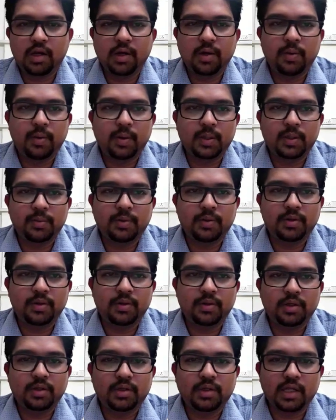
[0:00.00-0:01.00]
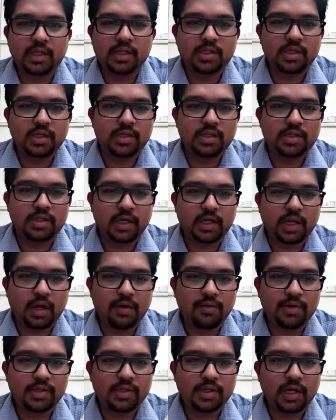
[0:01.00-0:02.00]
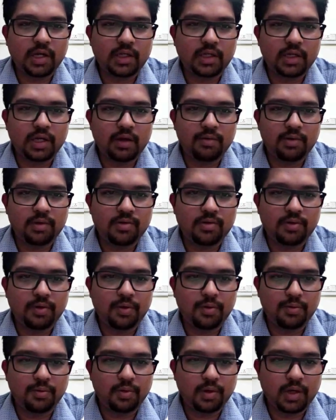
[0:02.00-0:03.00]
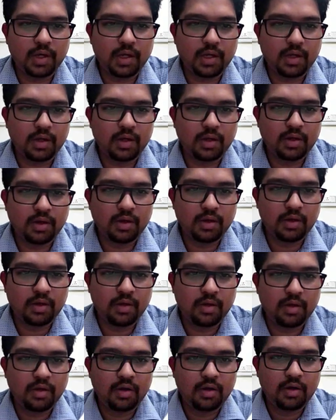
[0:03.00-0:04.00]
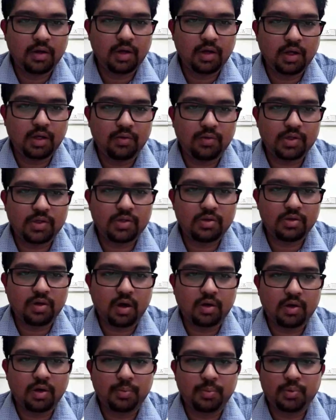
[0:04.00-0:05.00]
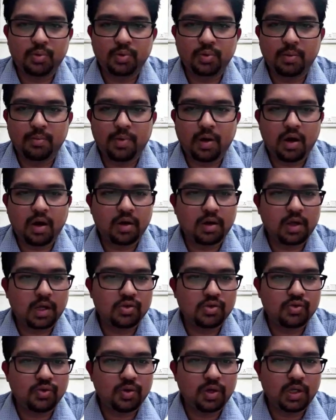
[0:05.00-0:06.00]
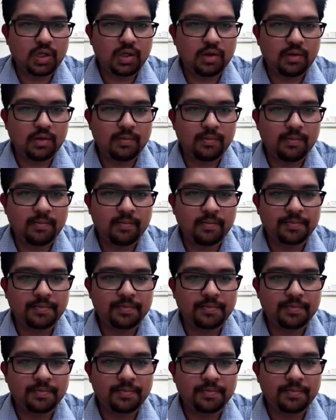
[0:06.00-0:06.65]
Earlier, whatever the transition state I was getting, I will show you again. It was not up to the mark actually.